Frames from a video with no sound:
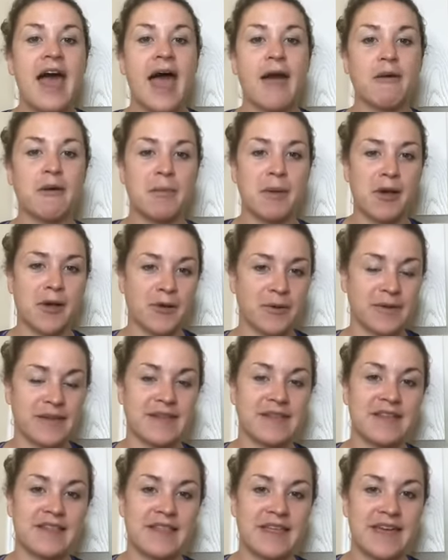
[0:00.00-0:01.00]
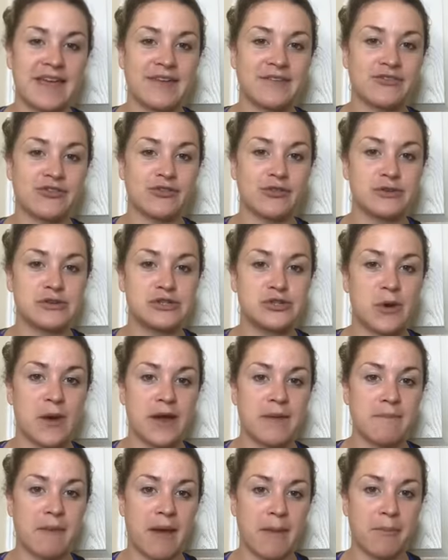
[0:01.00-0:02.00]
I will post the link to
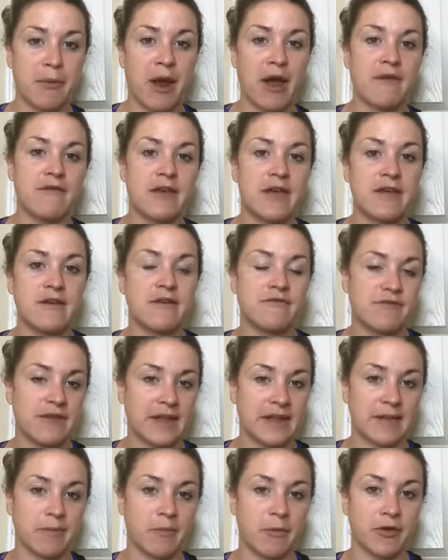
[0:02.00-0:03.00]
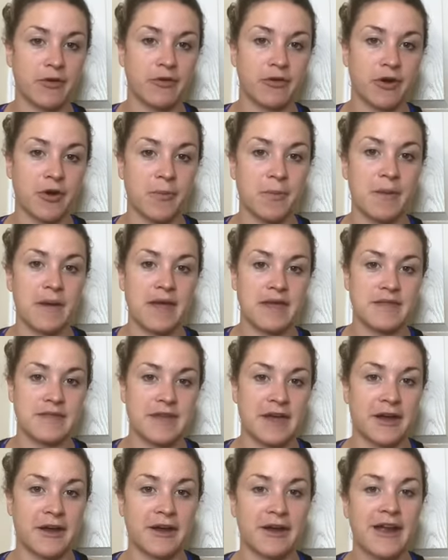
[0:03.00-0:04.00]
join my private Facebook group in
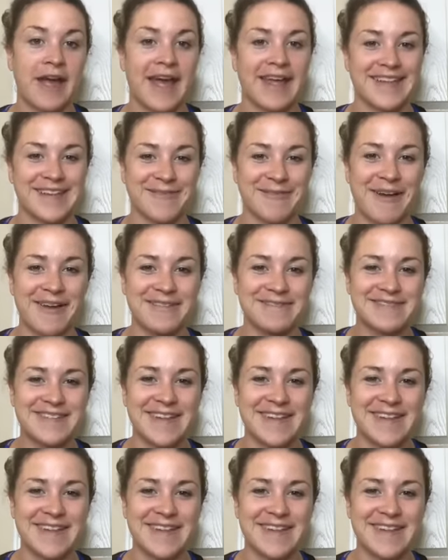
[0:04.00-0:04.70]
there as well.